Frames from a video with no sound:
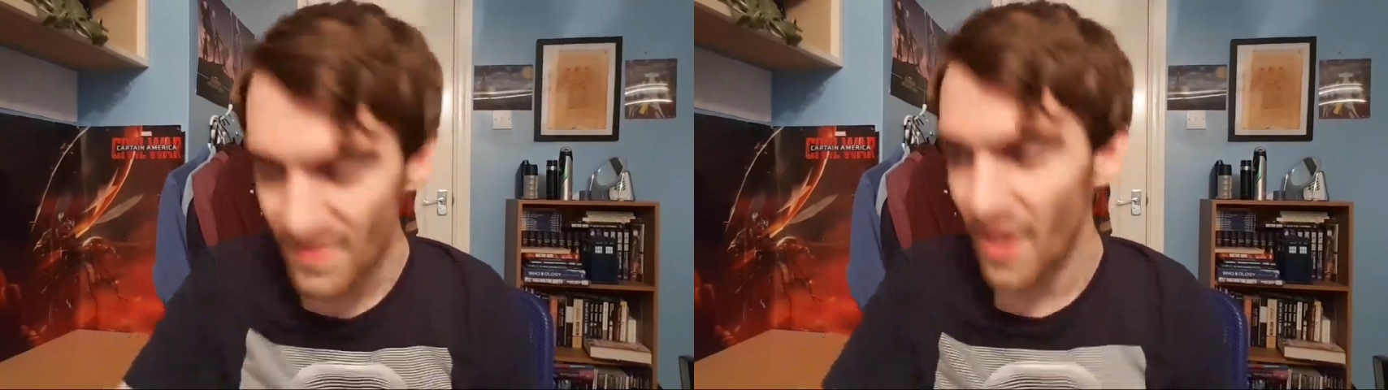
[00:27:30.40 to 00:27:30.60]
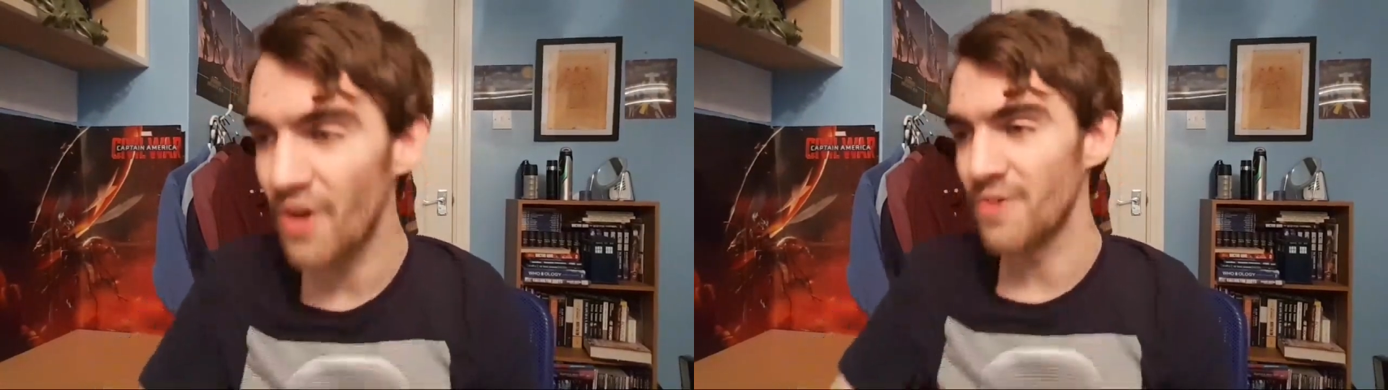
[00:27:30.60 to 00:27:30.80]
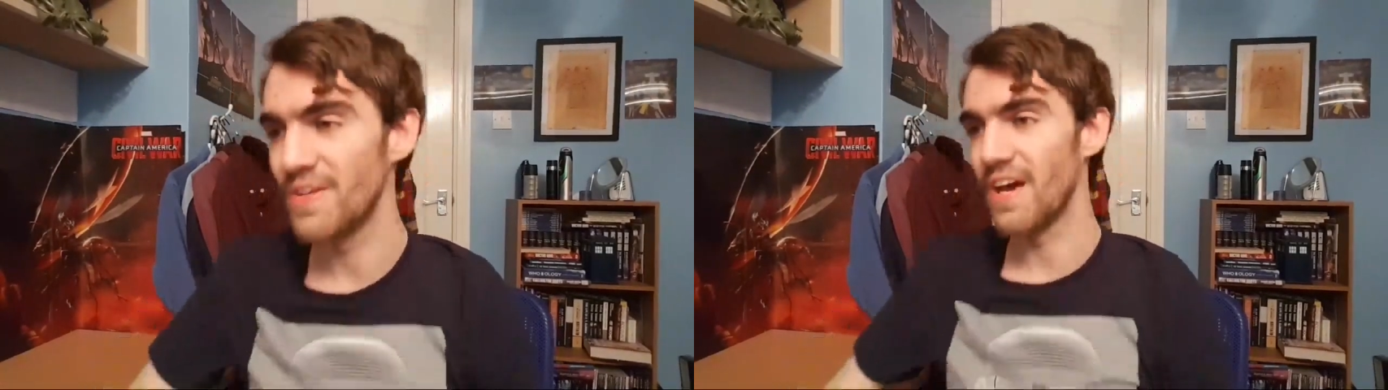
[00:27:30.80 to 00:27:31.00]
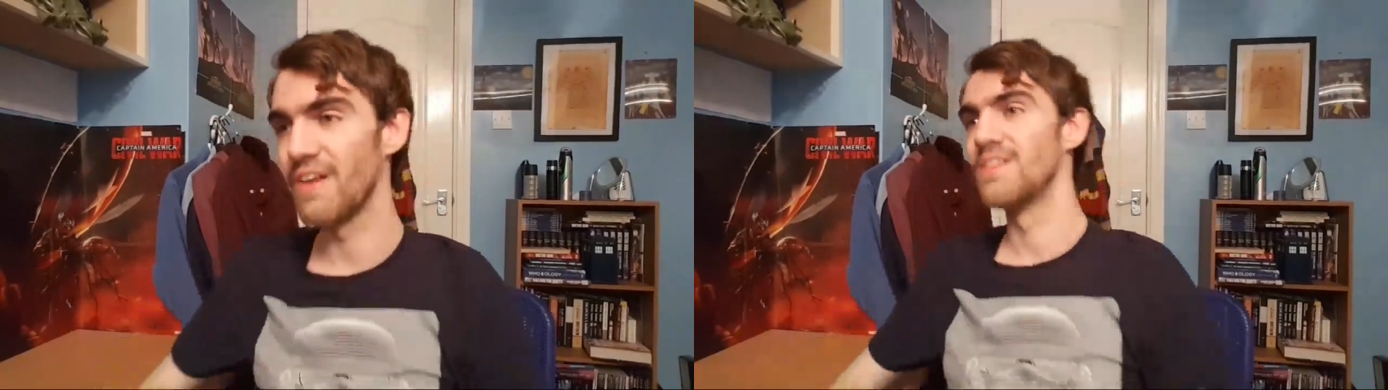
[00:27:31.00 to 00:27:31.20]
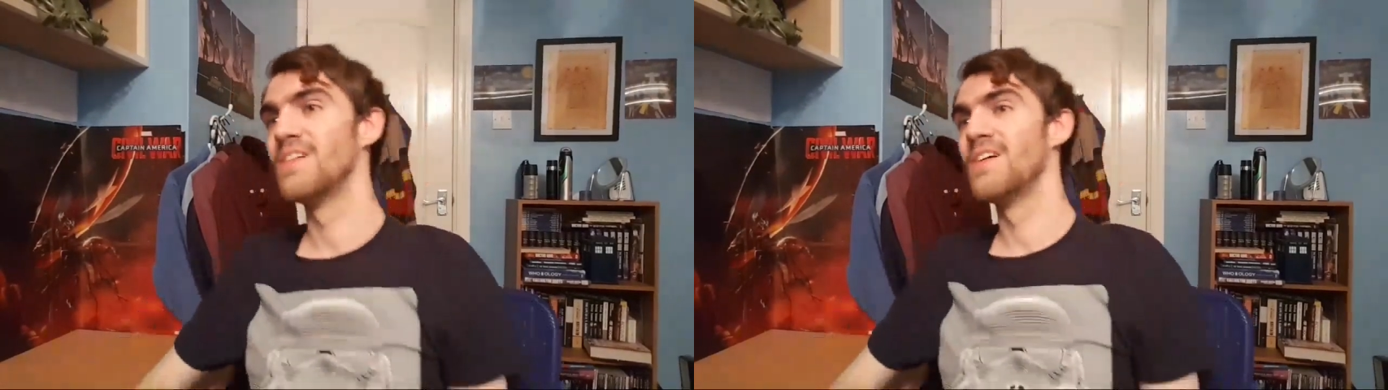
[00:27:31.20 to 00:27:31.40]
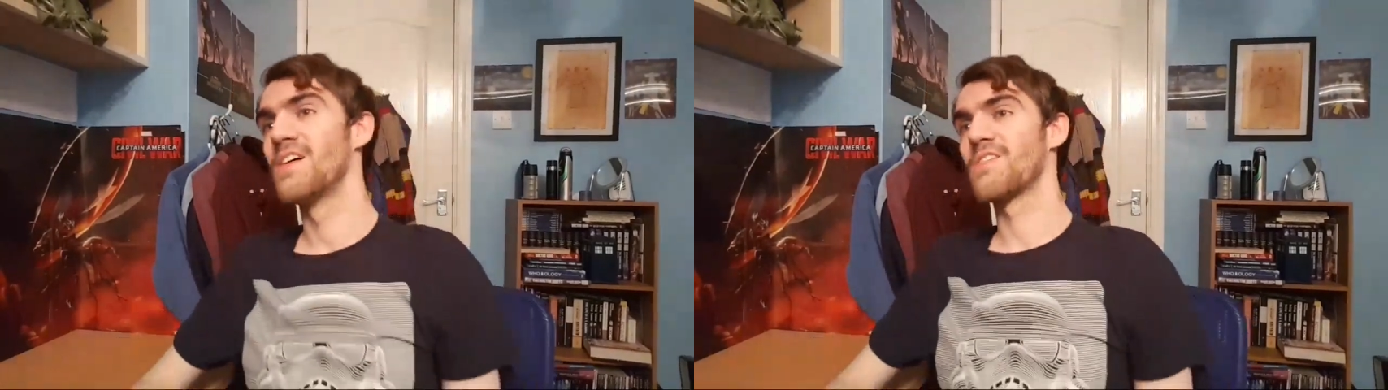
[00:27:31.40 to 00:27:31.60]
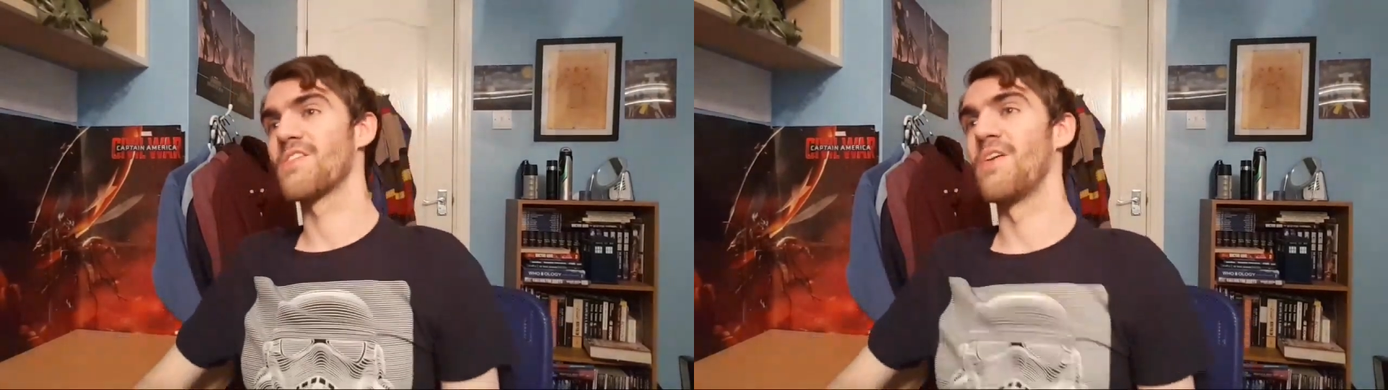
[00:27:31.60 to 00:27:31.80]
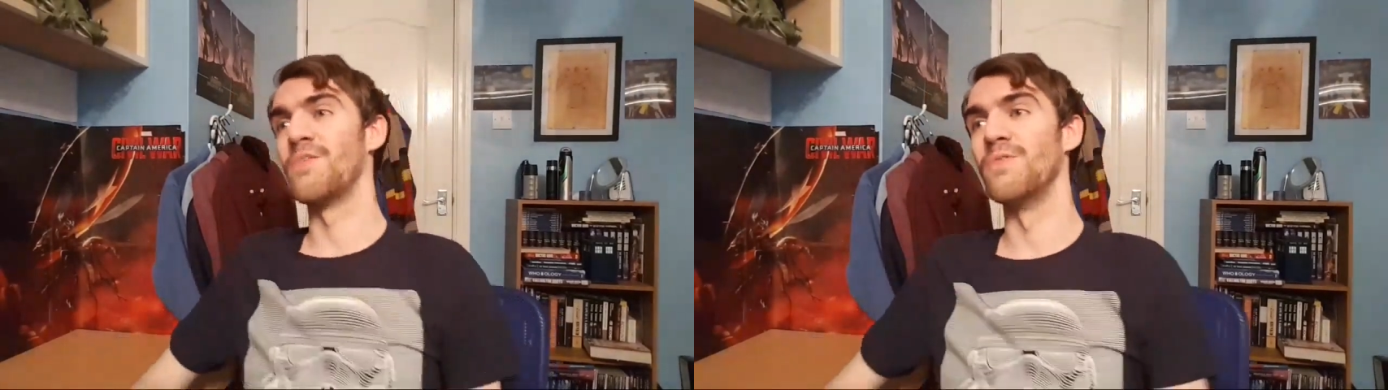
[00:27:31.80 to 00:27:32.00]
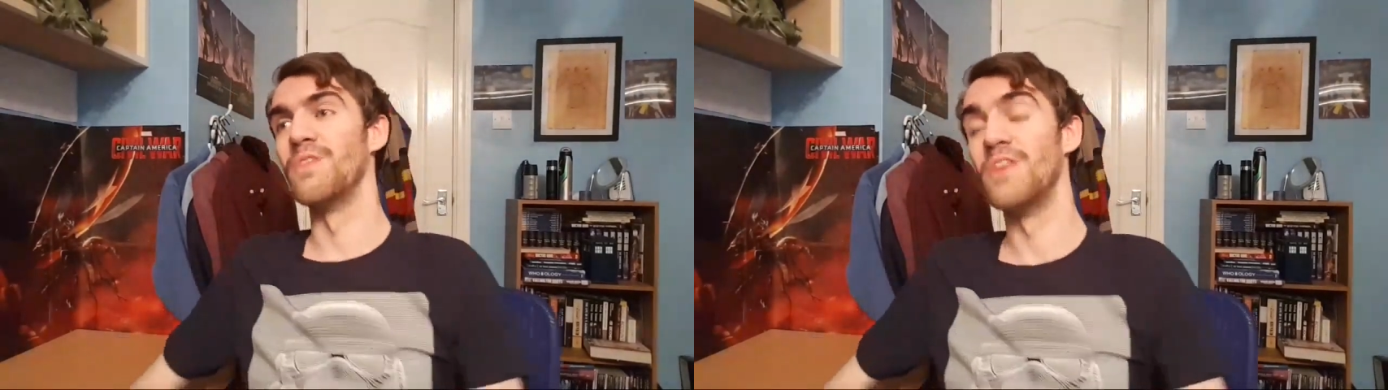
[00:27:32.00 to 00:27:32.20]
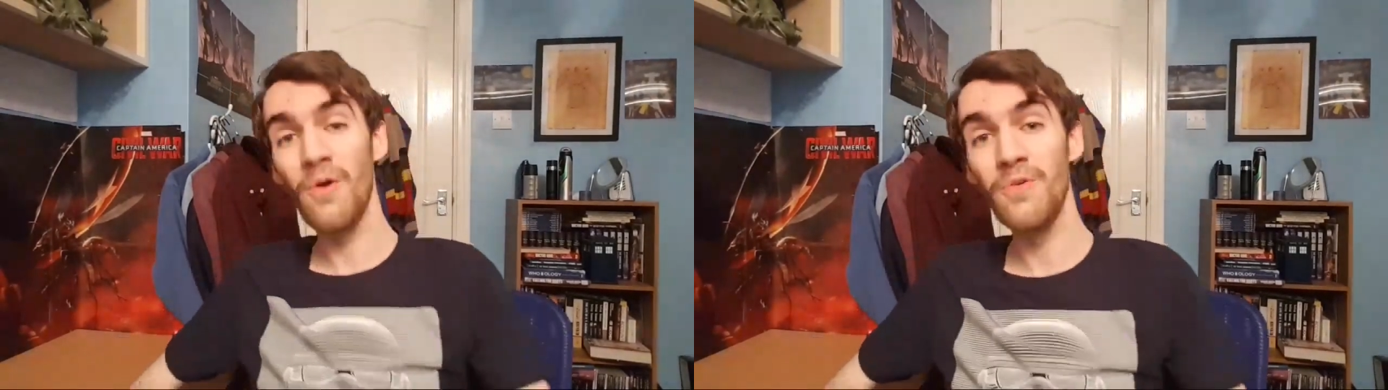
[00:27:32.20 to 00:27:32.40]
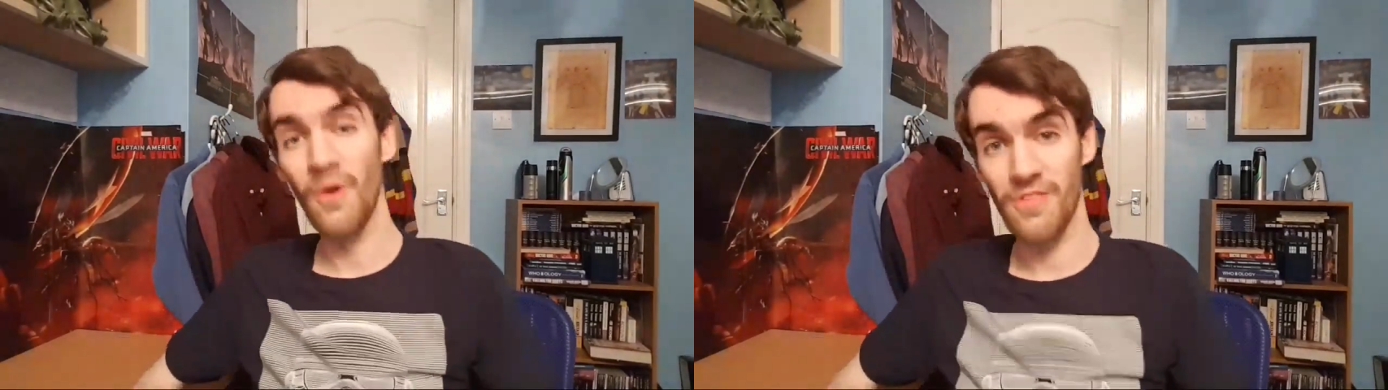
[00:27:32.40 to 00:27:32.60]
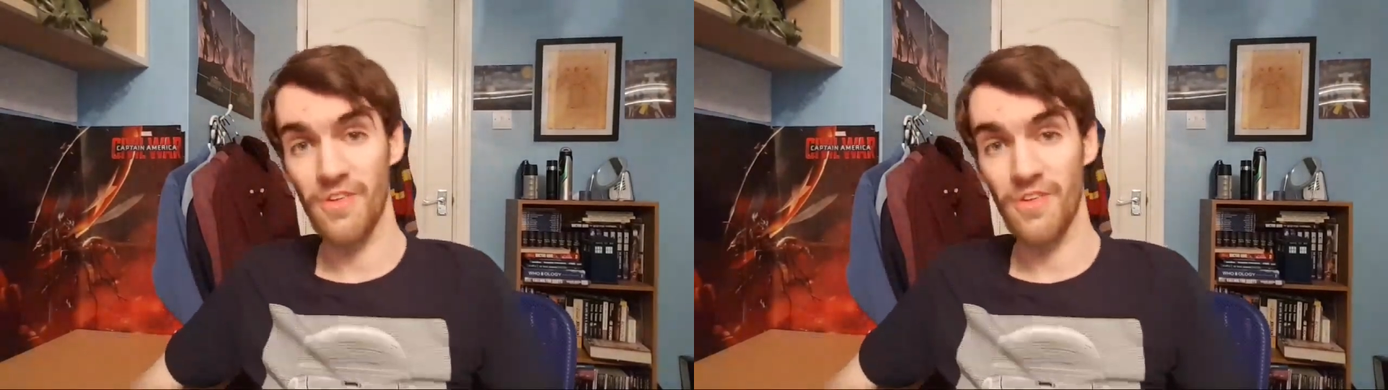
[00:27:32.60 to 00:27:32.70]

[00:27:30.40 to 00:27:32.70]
Oh, yeah. So, no Doctor